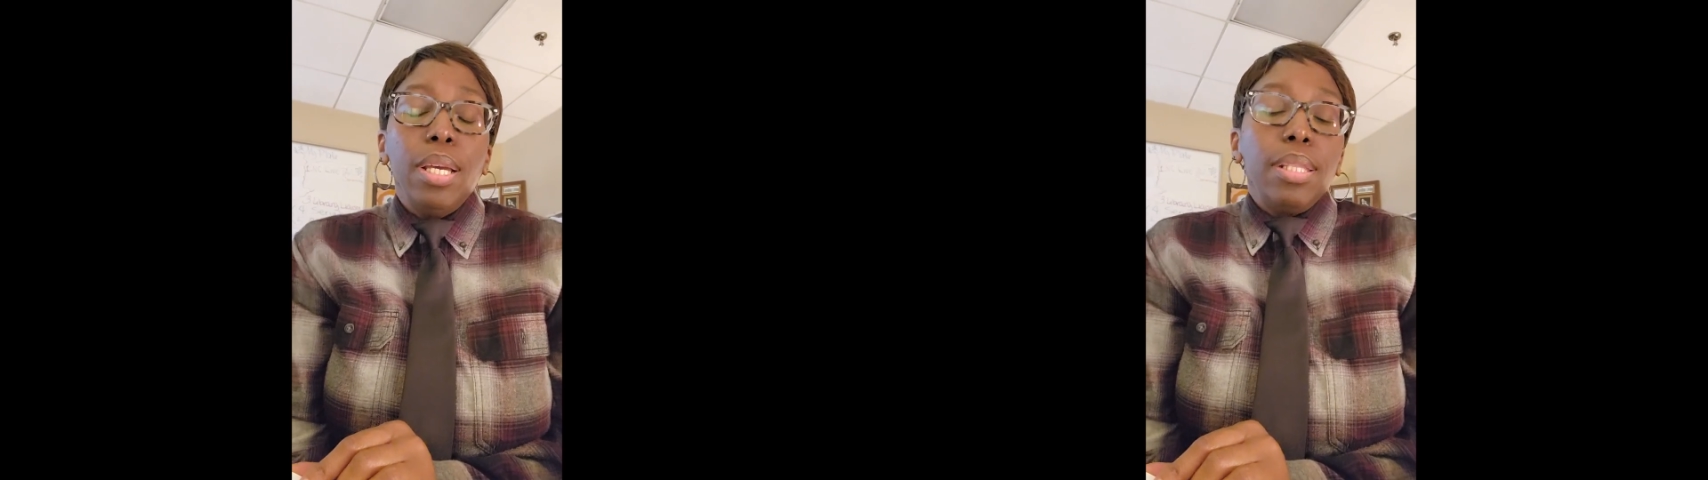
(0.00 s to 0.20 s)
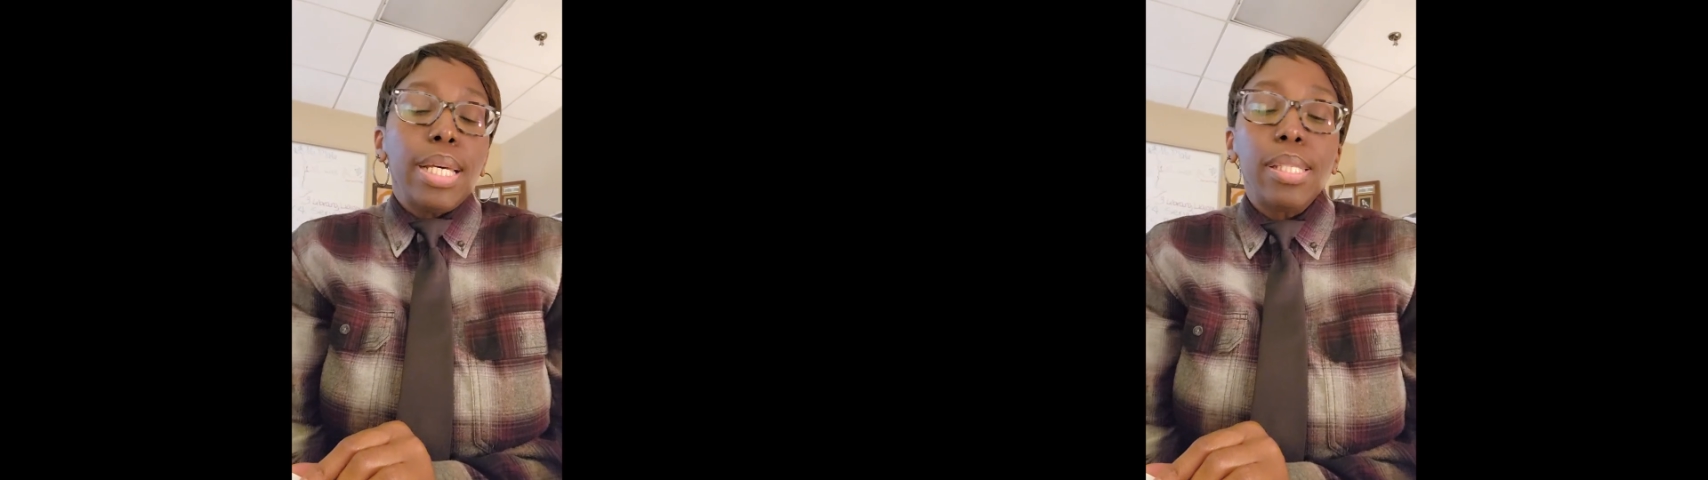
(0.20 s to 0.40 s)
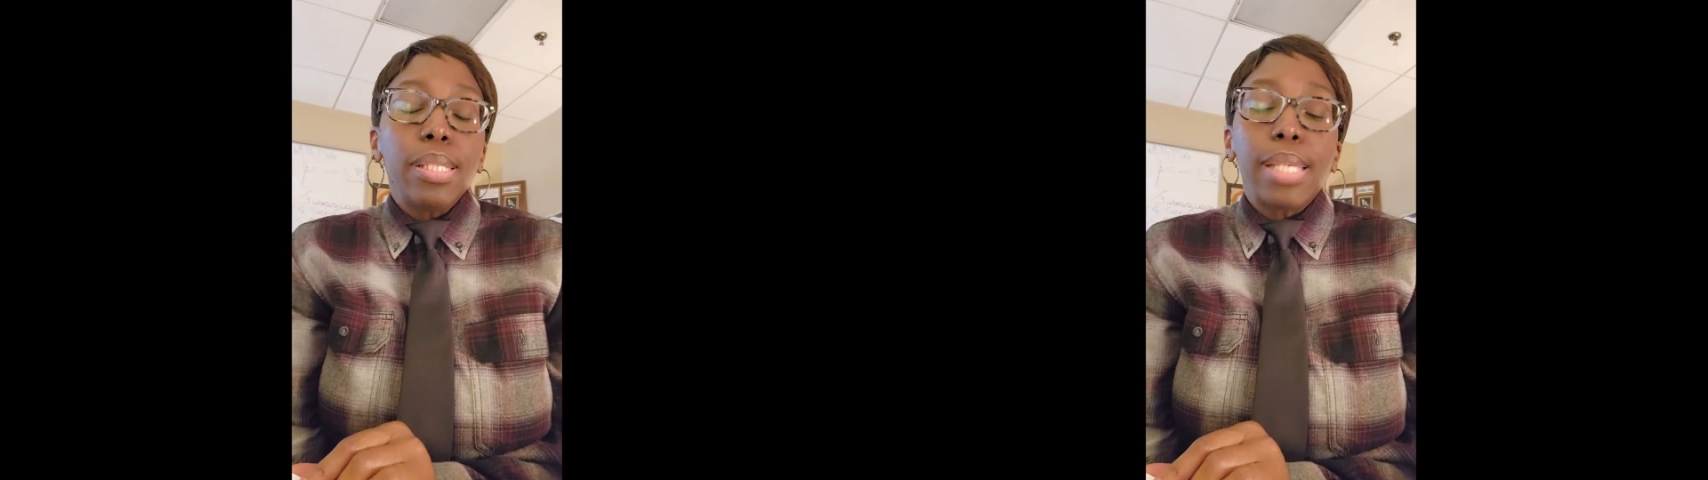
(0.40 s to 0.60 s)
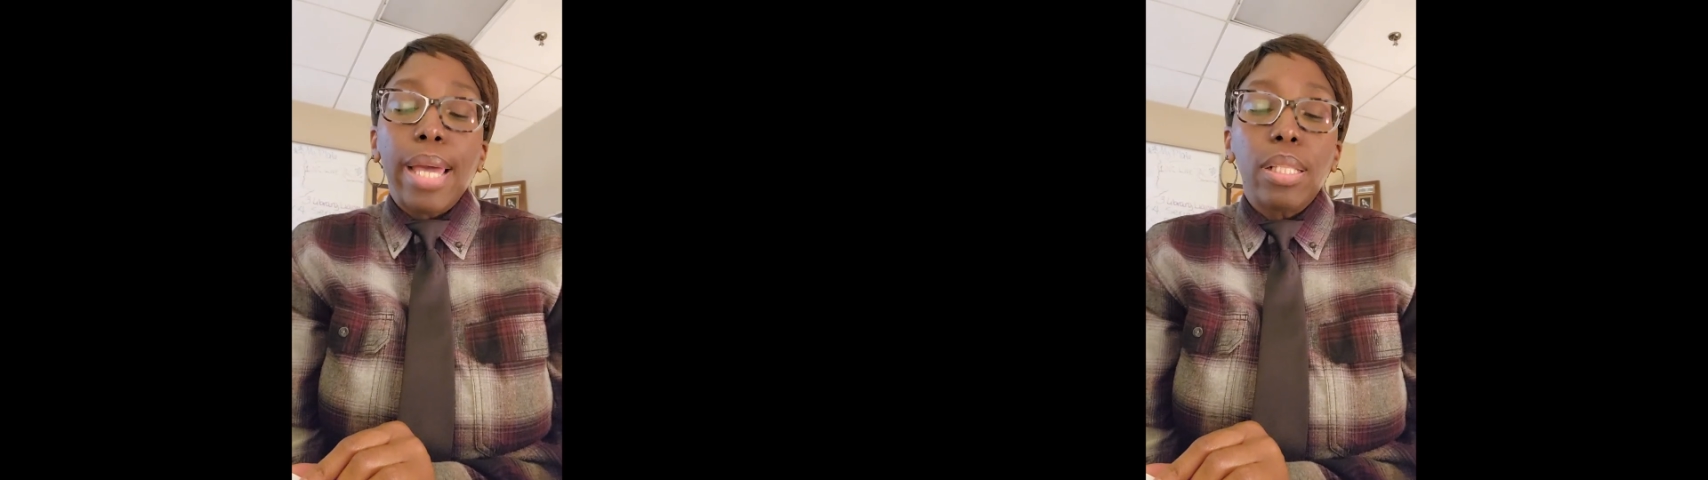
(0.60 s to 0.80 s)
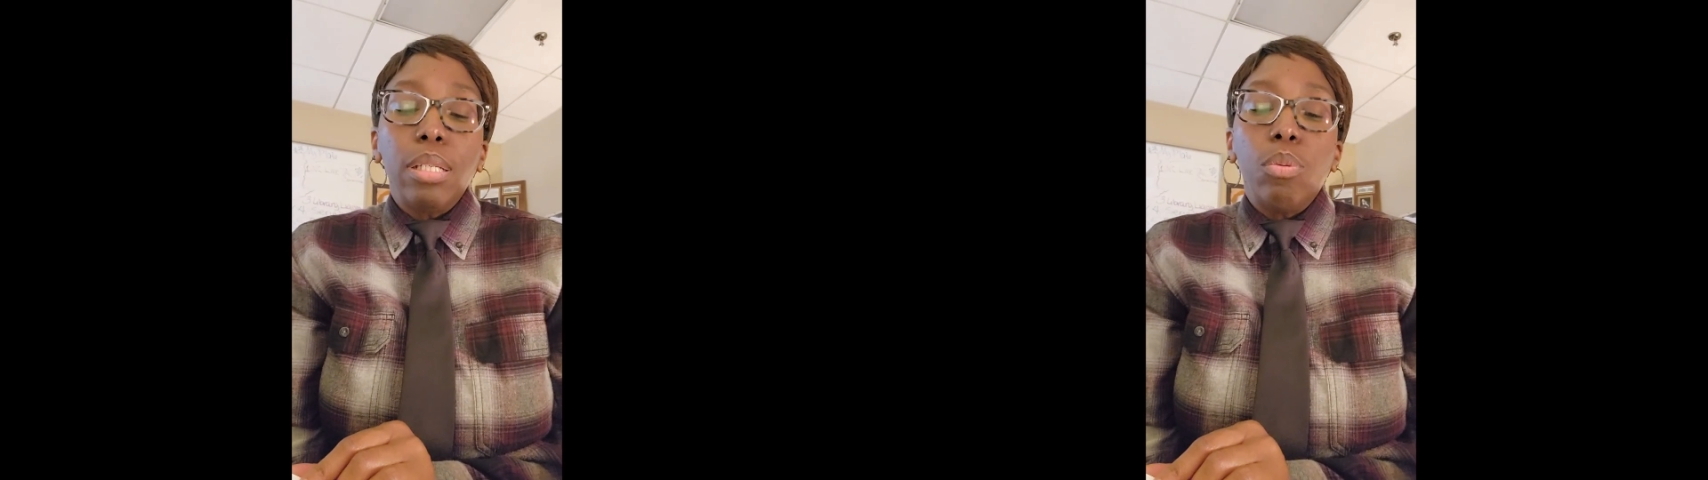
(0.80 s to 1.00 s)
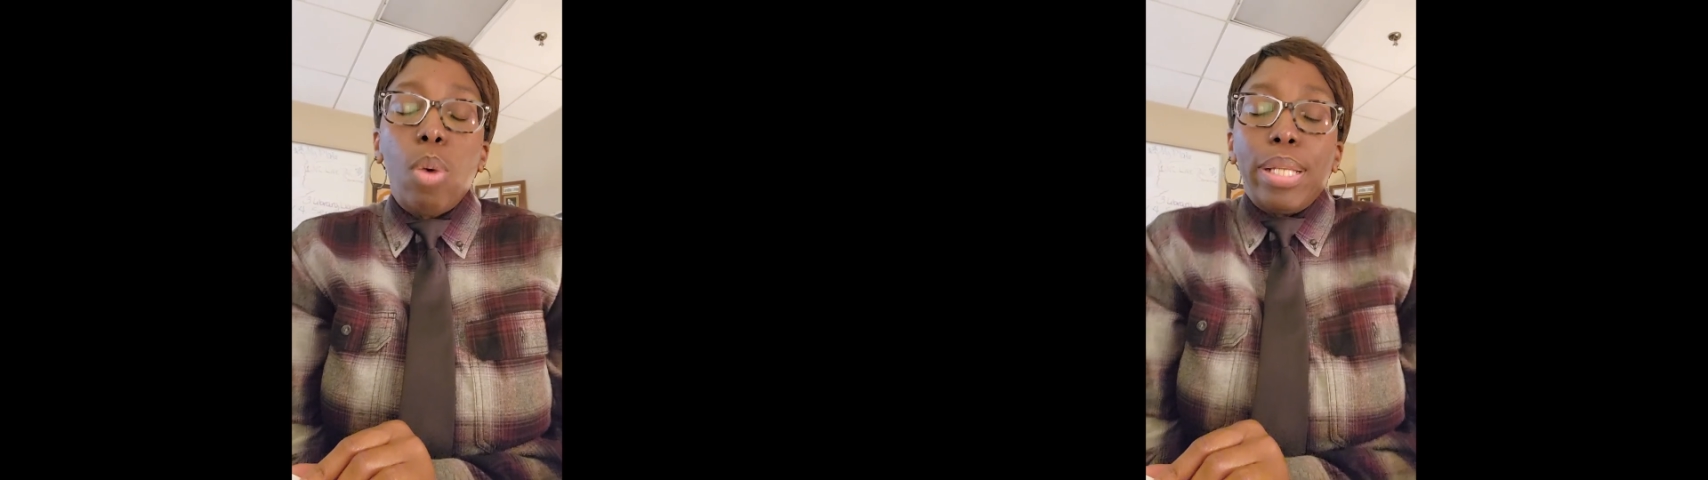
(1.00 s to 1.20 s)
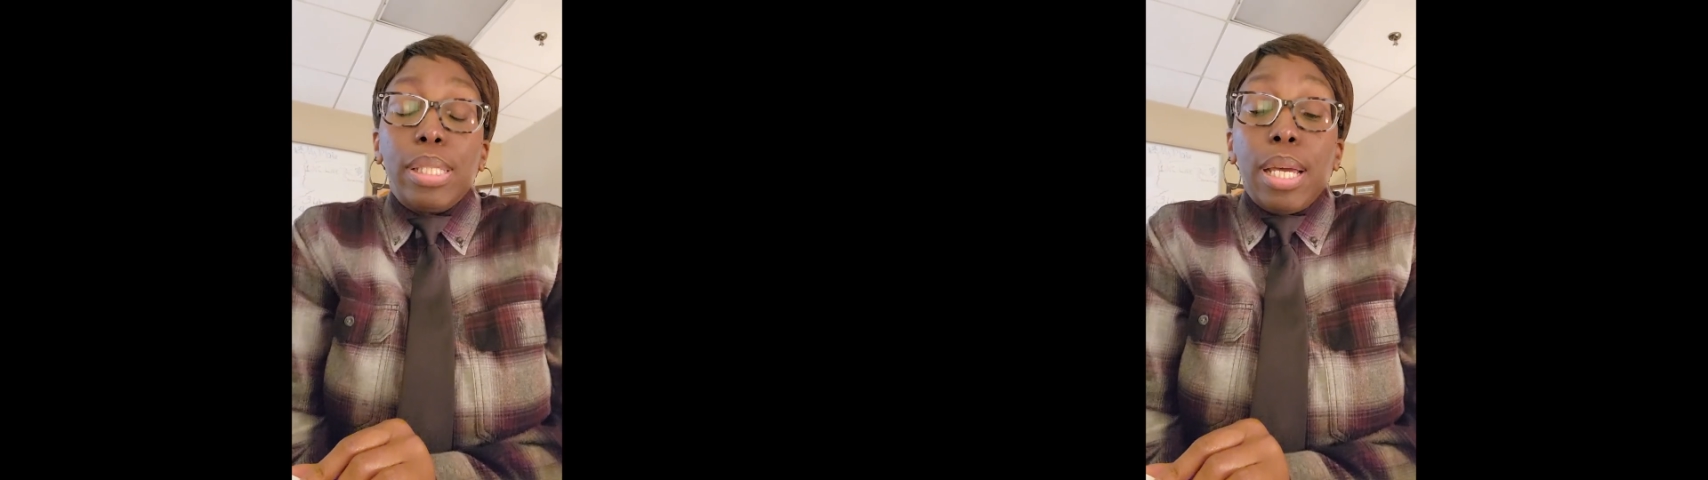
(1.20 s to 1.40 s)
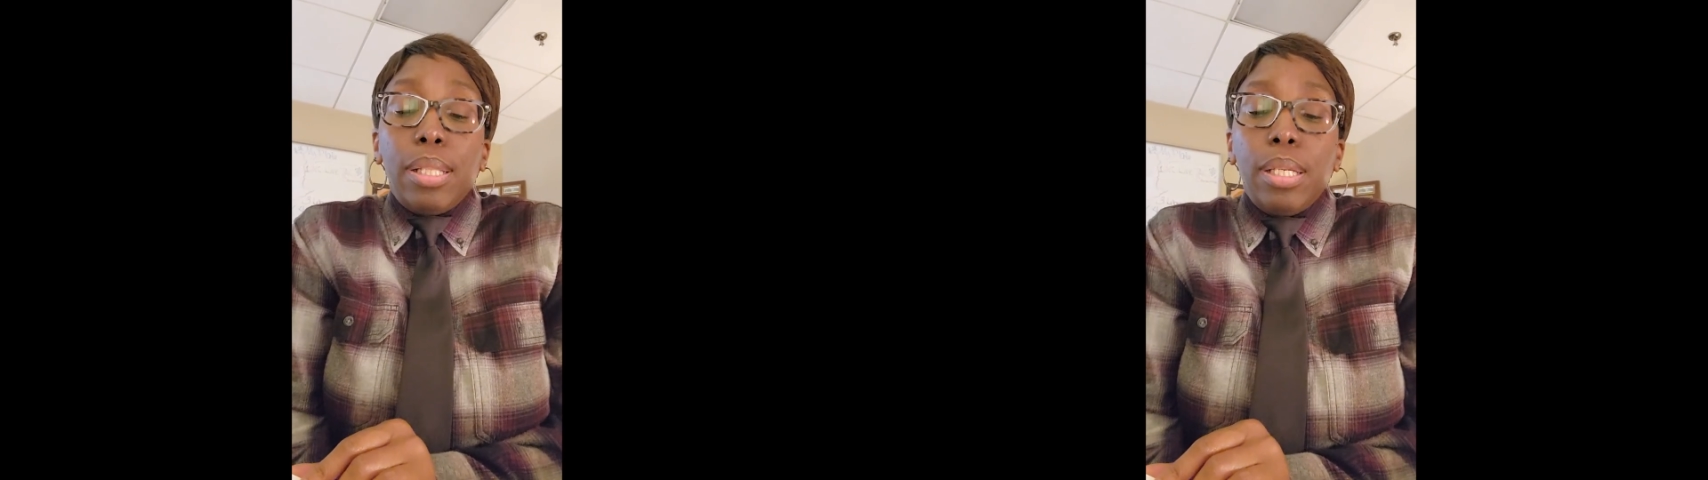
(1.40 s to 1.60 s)
That's exactly why
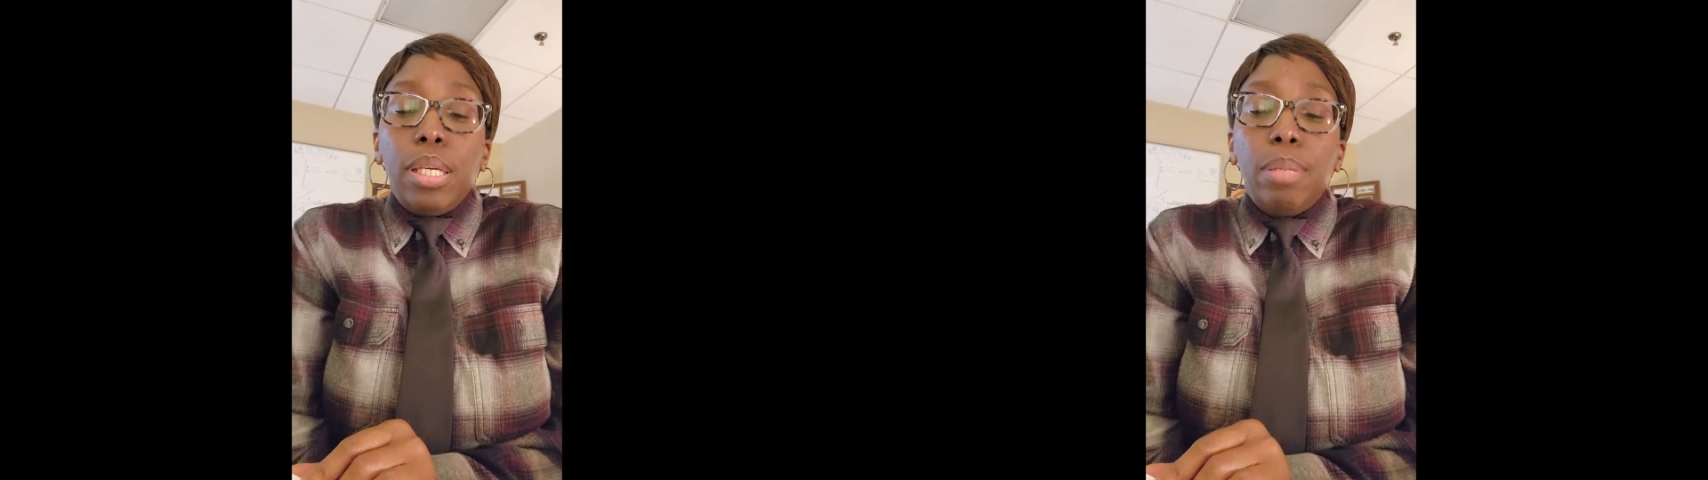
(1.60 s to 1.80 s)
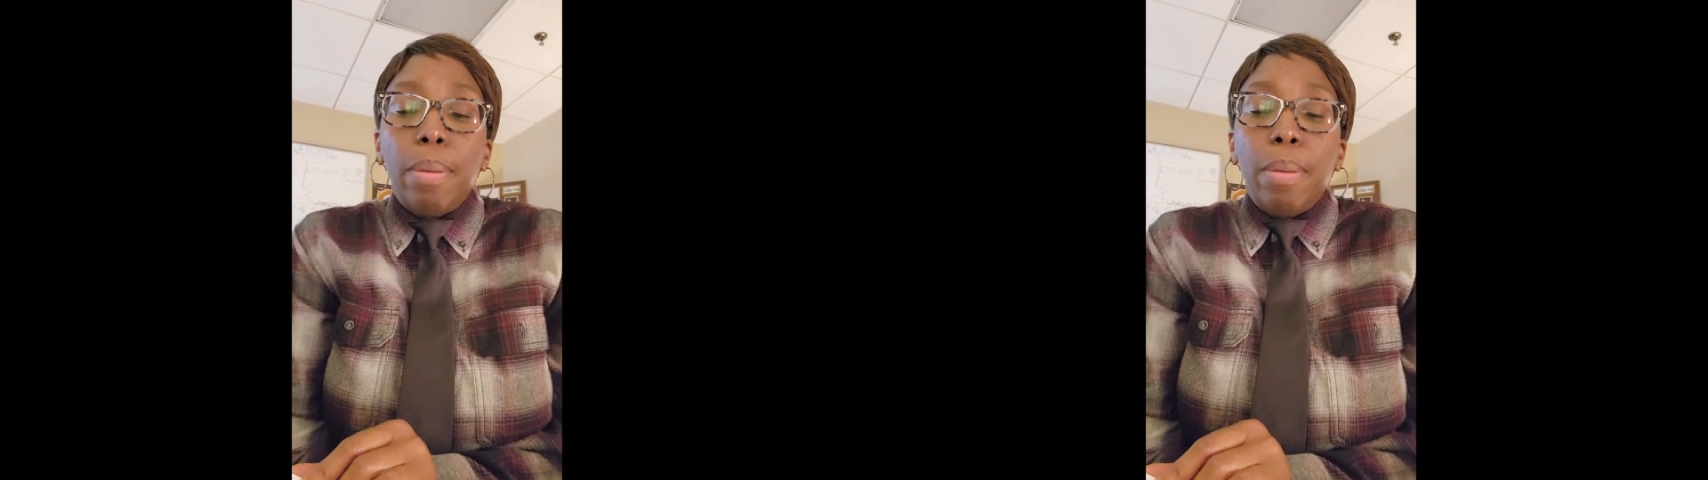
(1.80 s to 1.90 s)
telling him